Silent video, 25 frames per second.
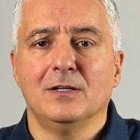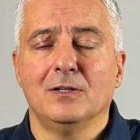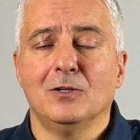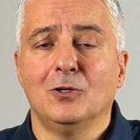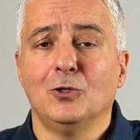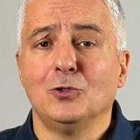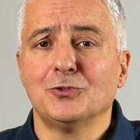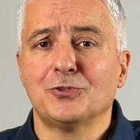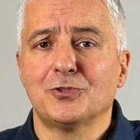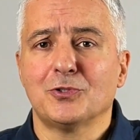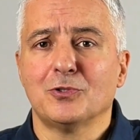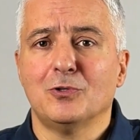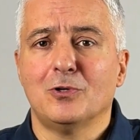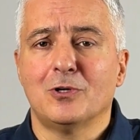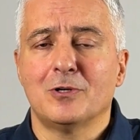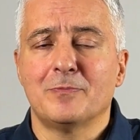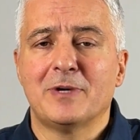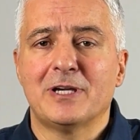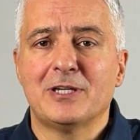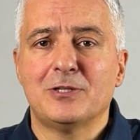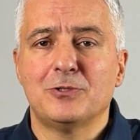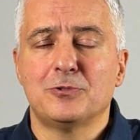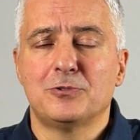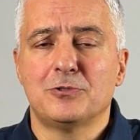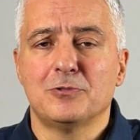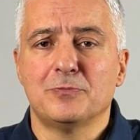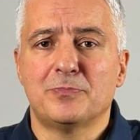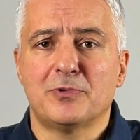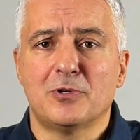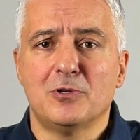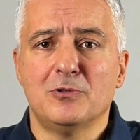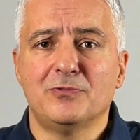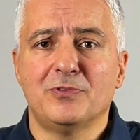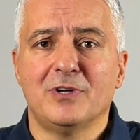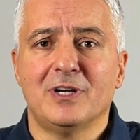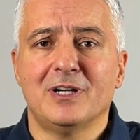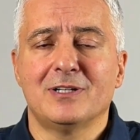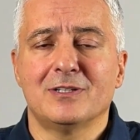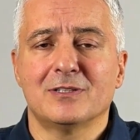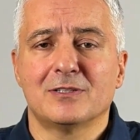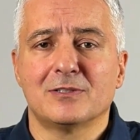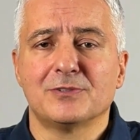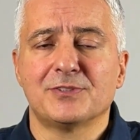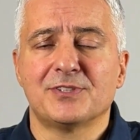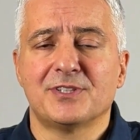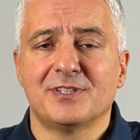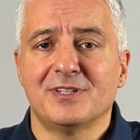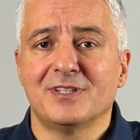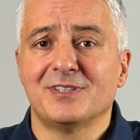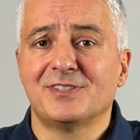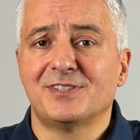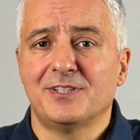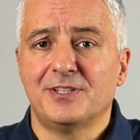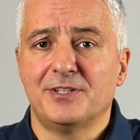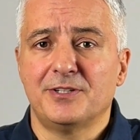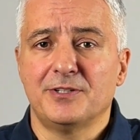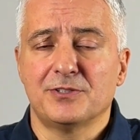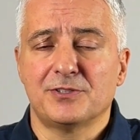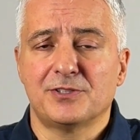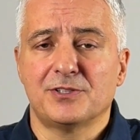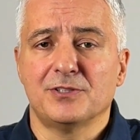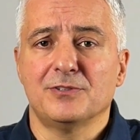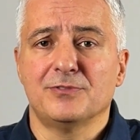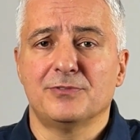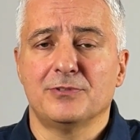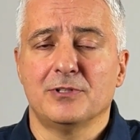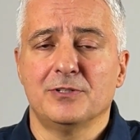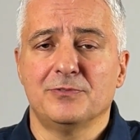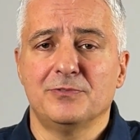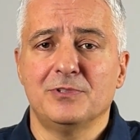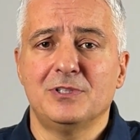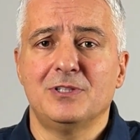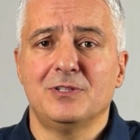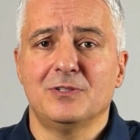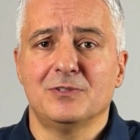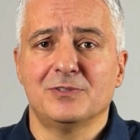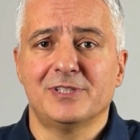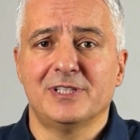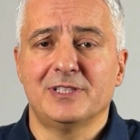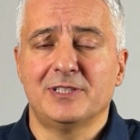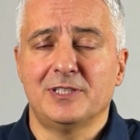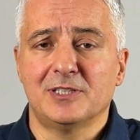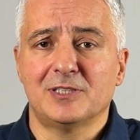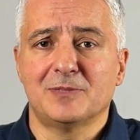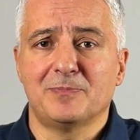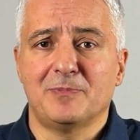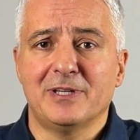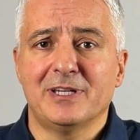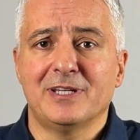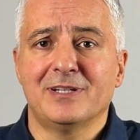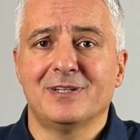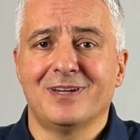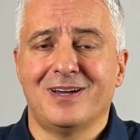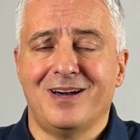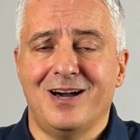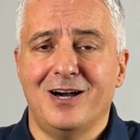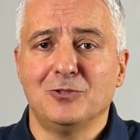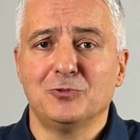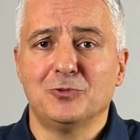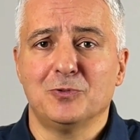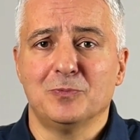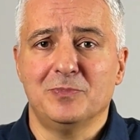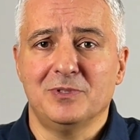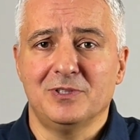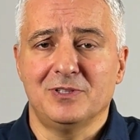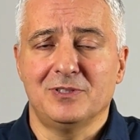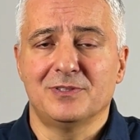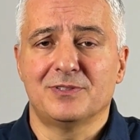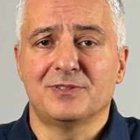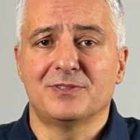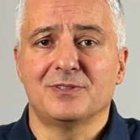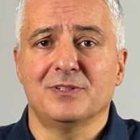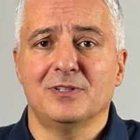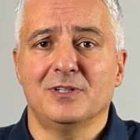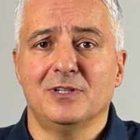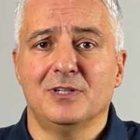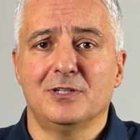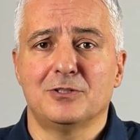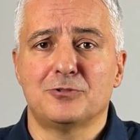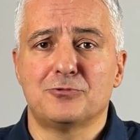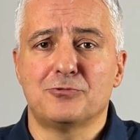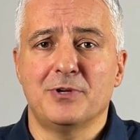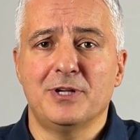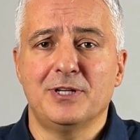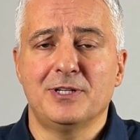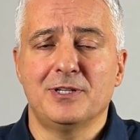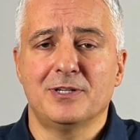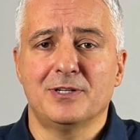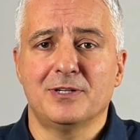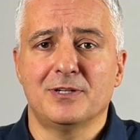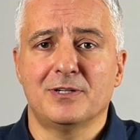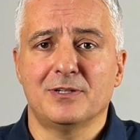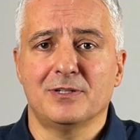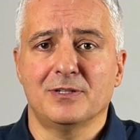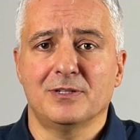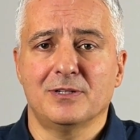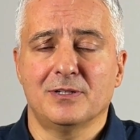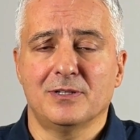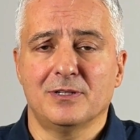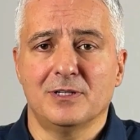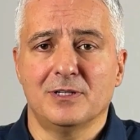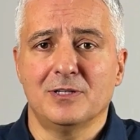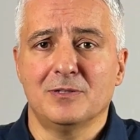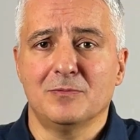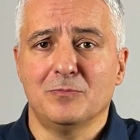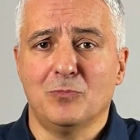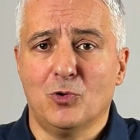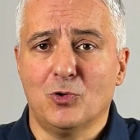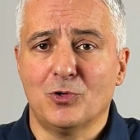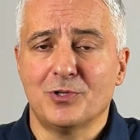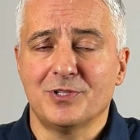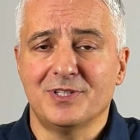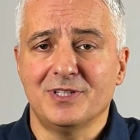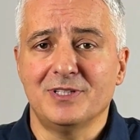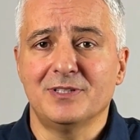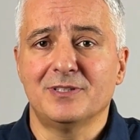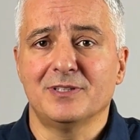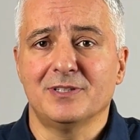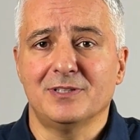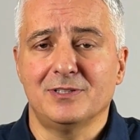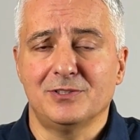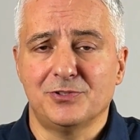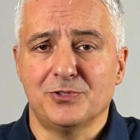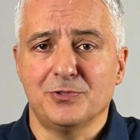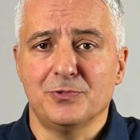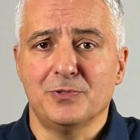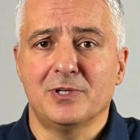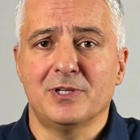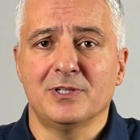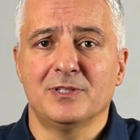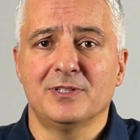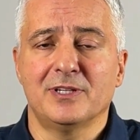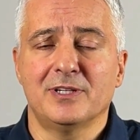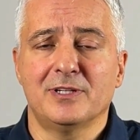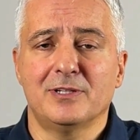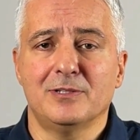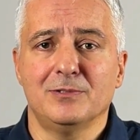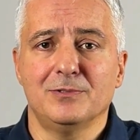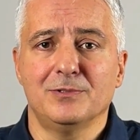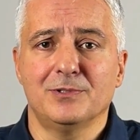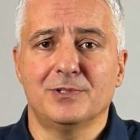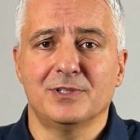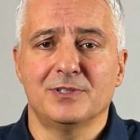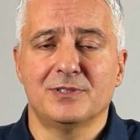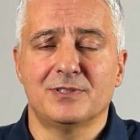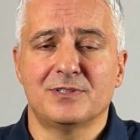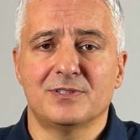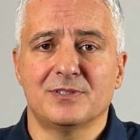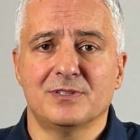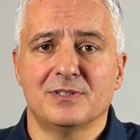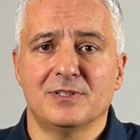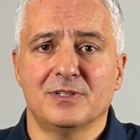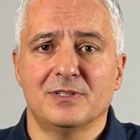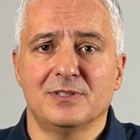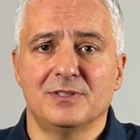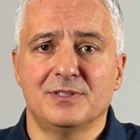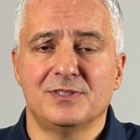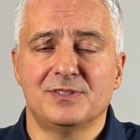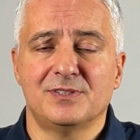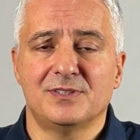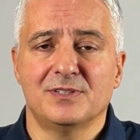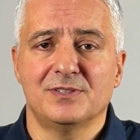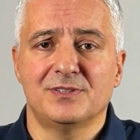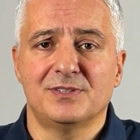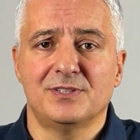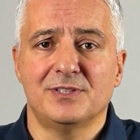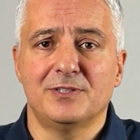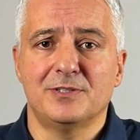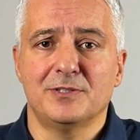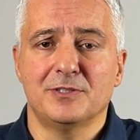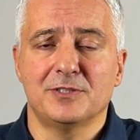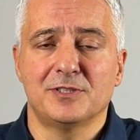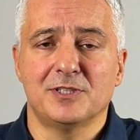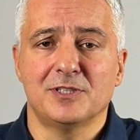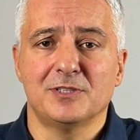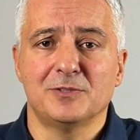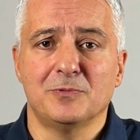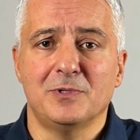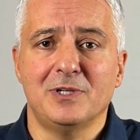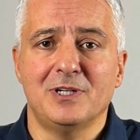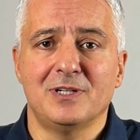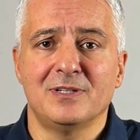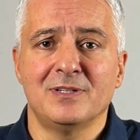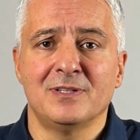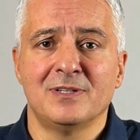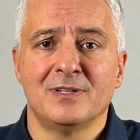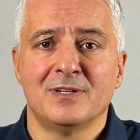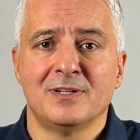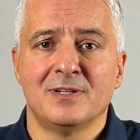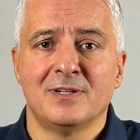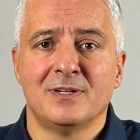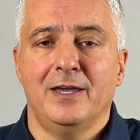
Also on my YouTube profile, you'll see a series of videos that explain how to build a training in more detail, so you can take a look at this series as well.